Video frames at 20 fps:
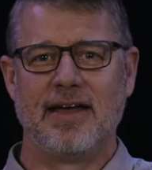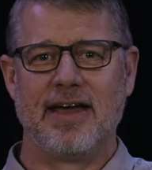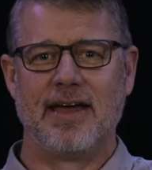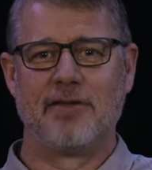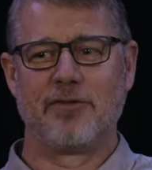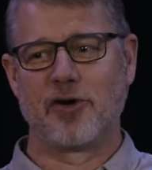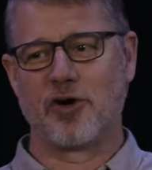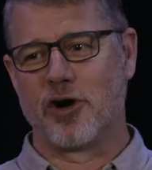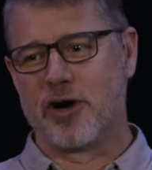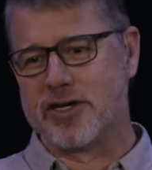
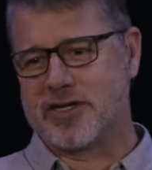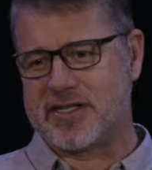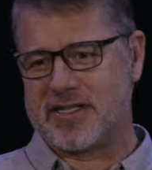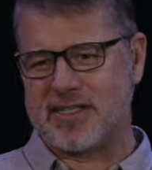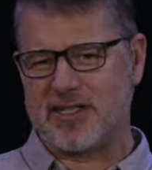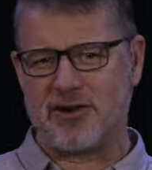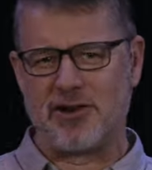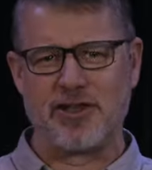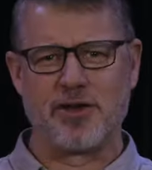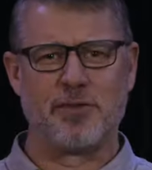And of course,
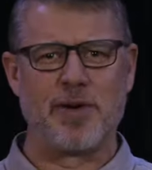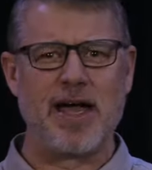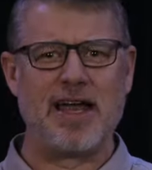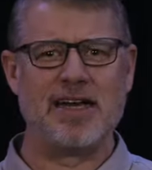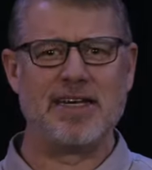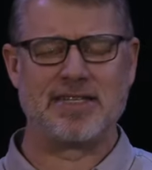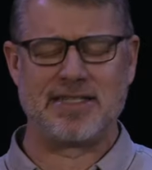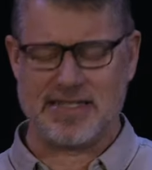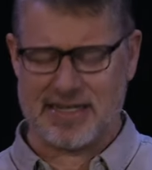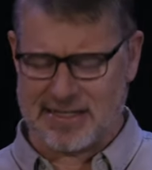during the
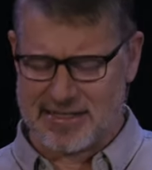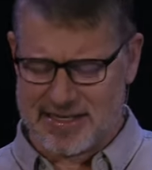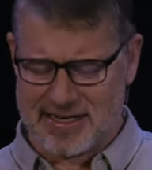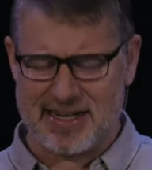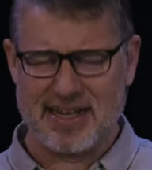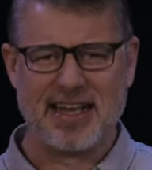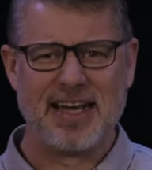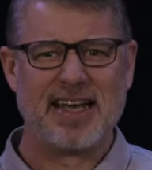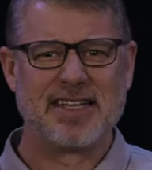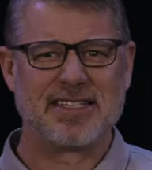rainy
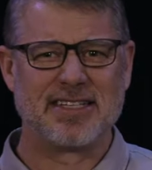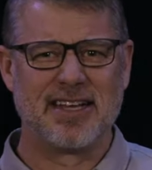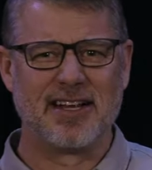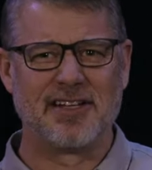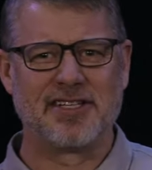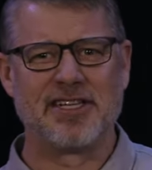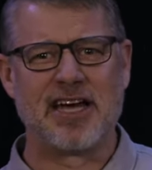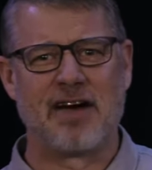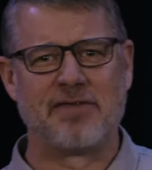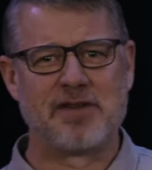season, it's a
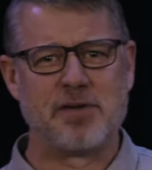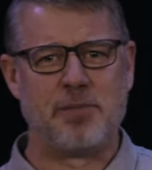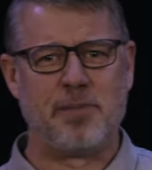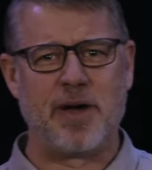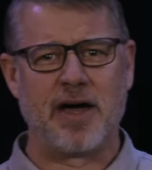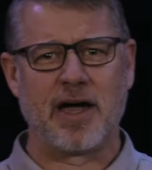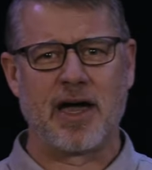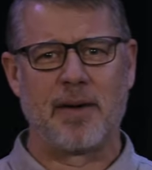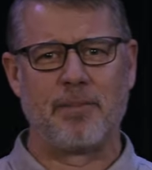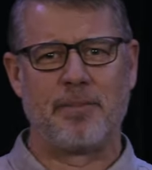little tough to
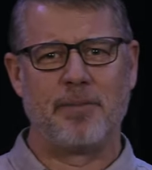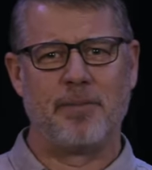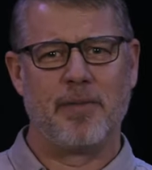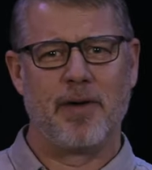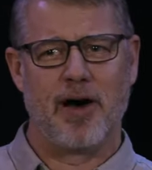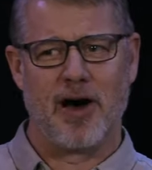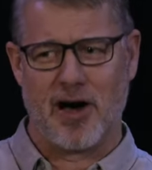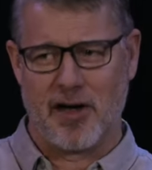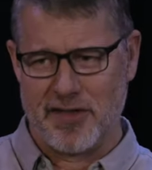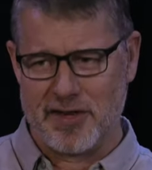pick up
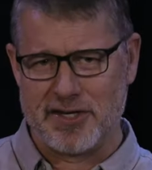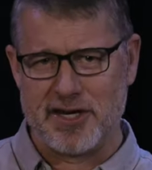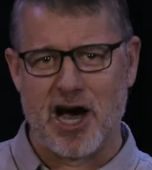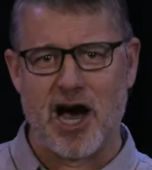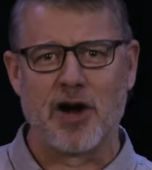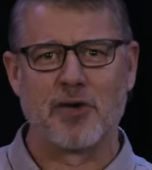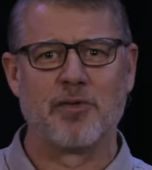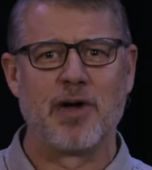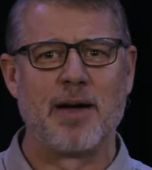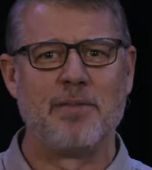all the
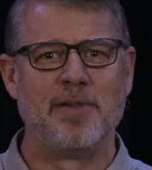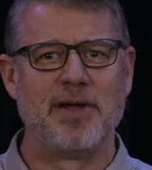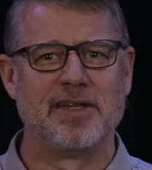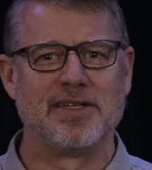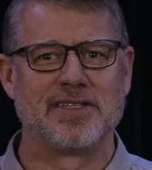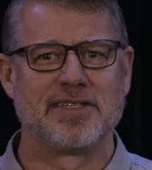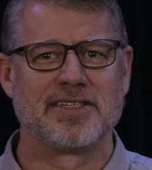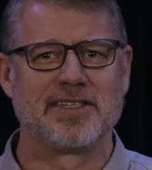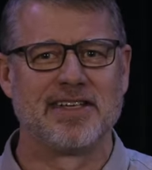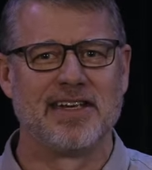dog
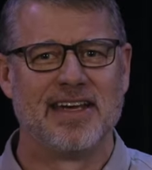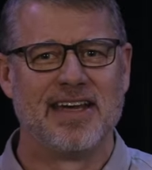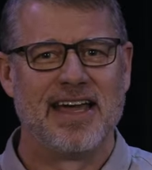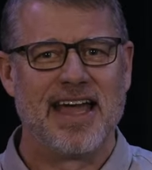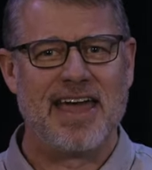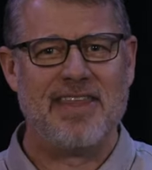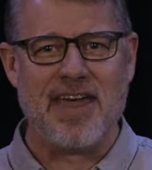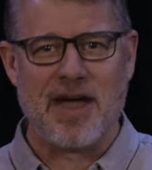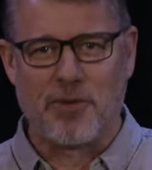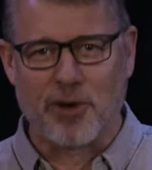remnants
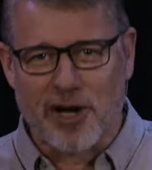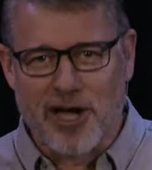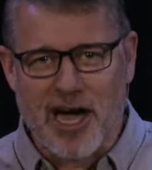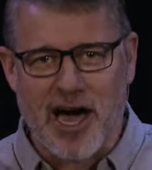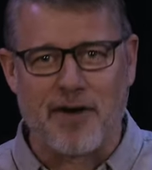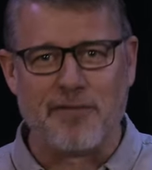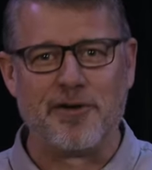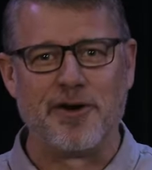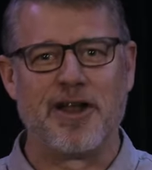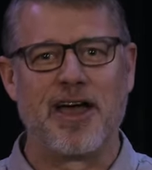and they were
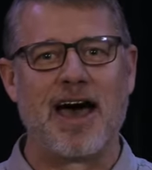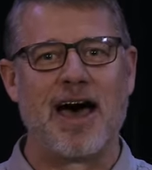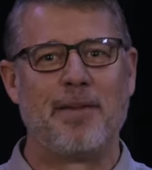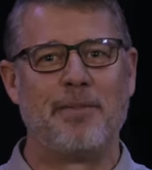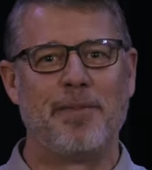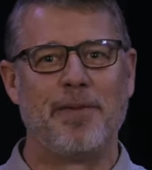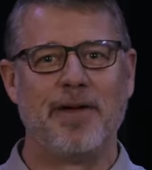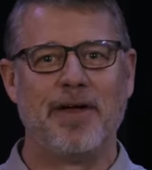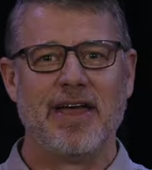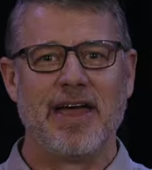covered
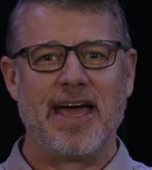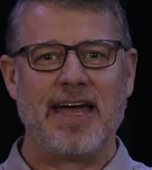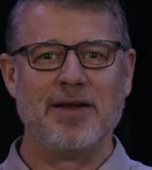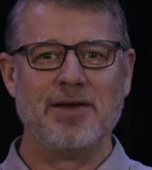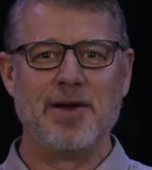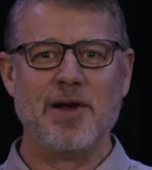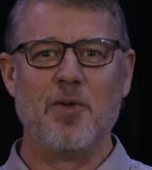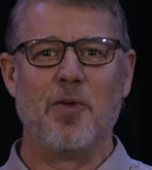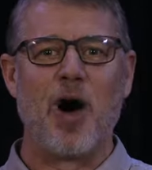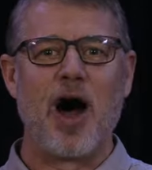up. And
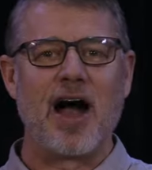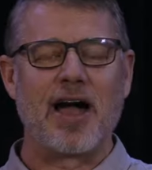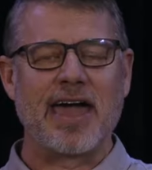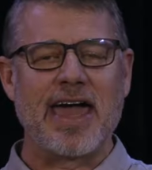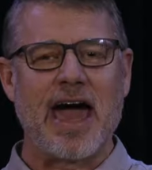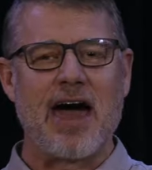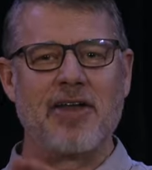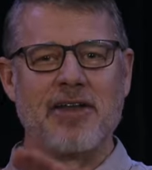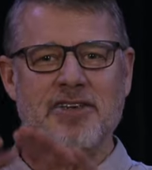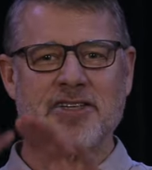when you walk
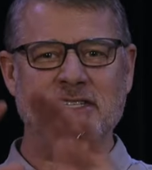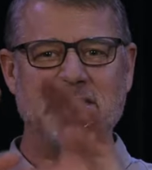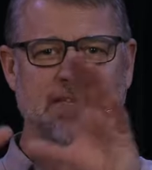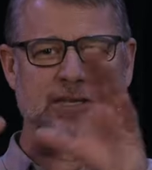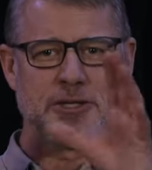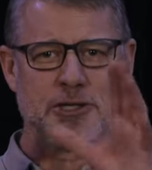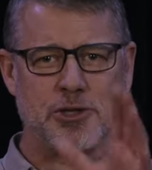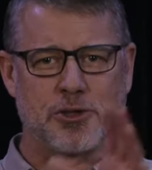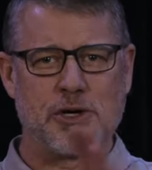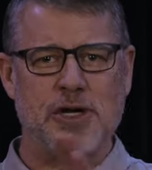out and you see
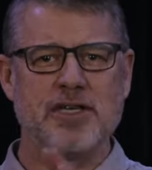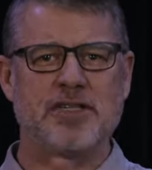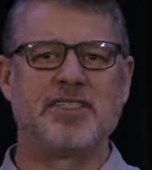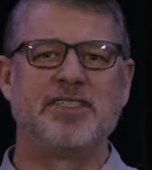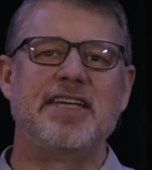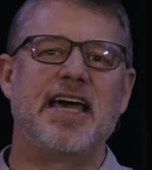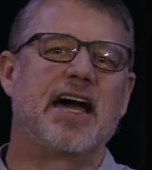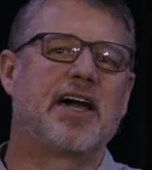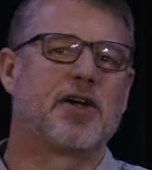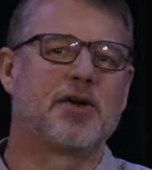the trees
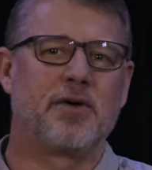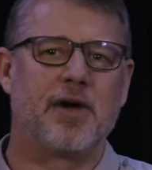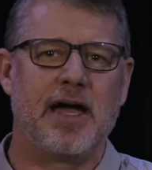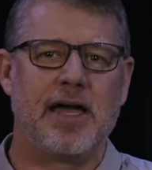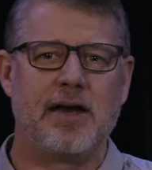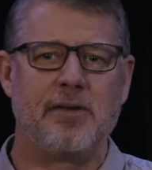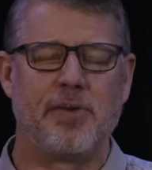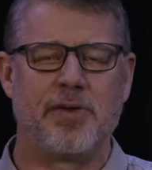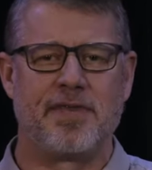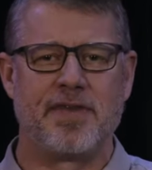
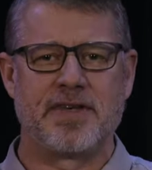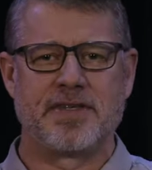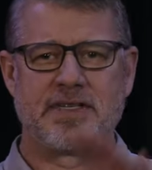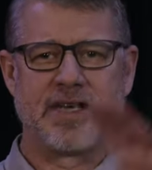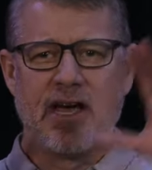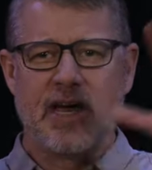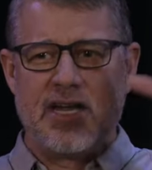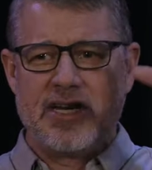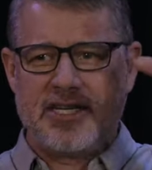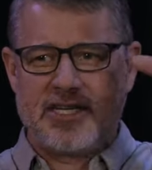decorated with this
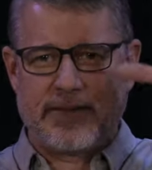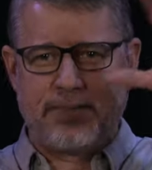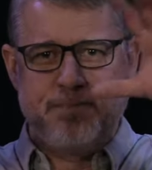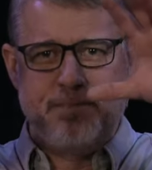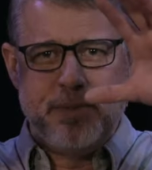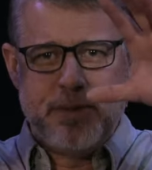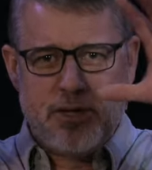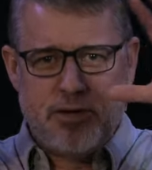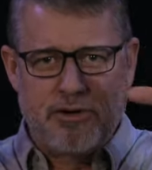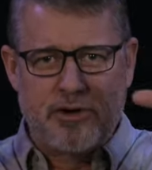just
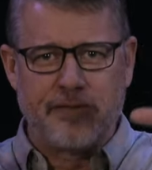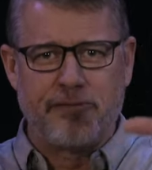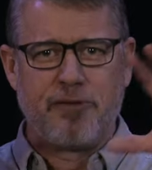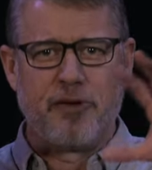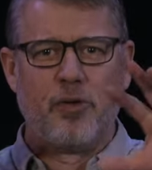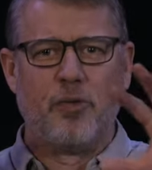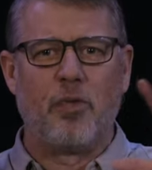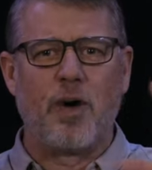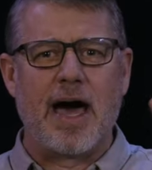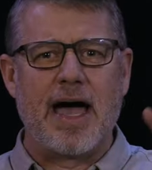
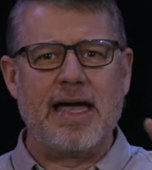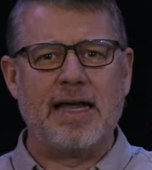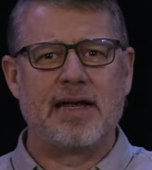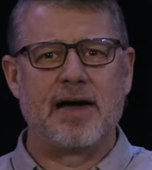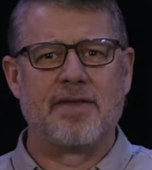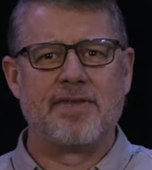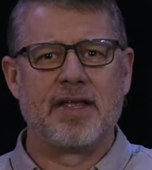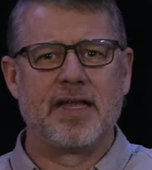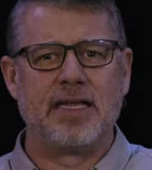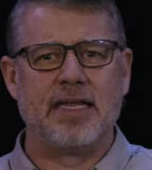beautiful white
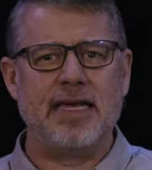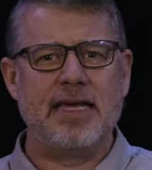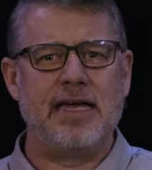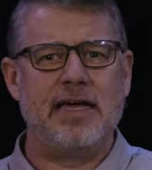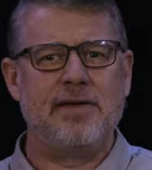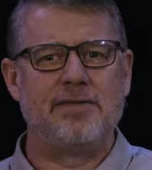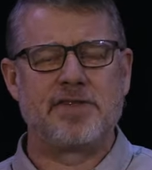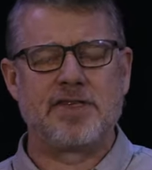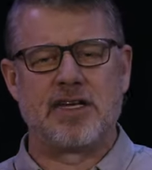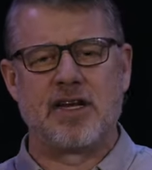on the
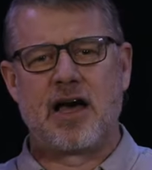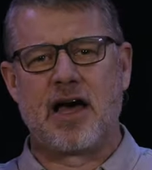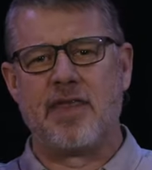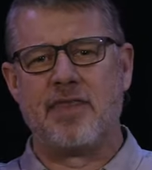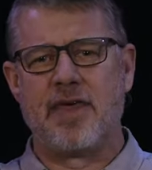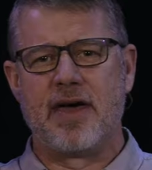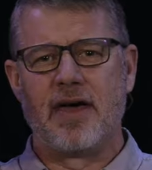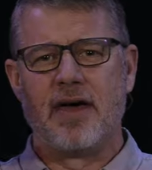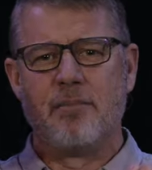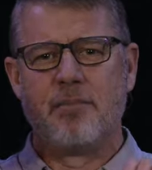leaves and
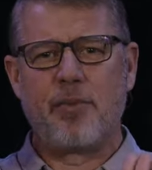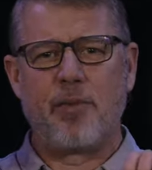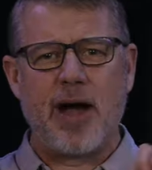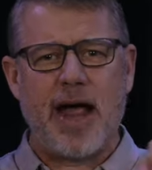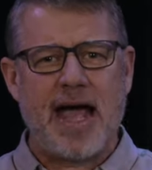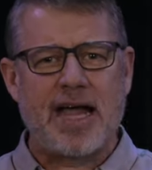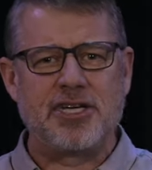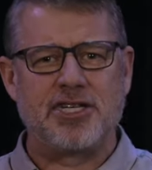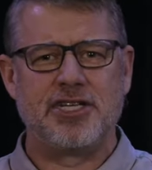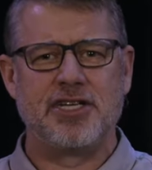on the
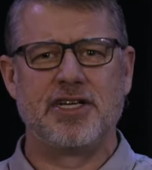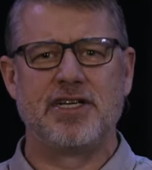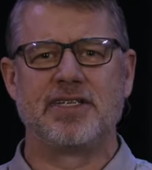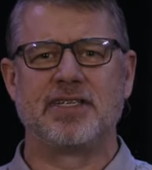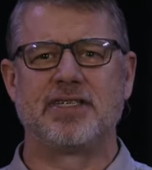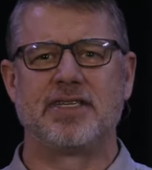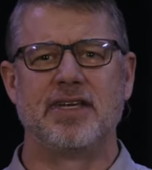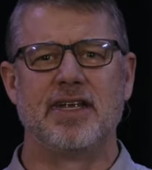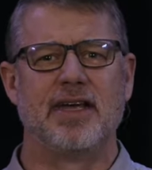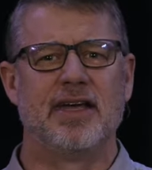
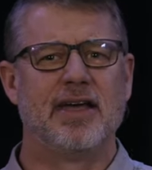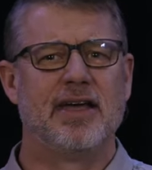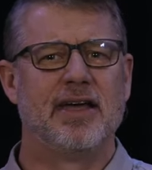branches,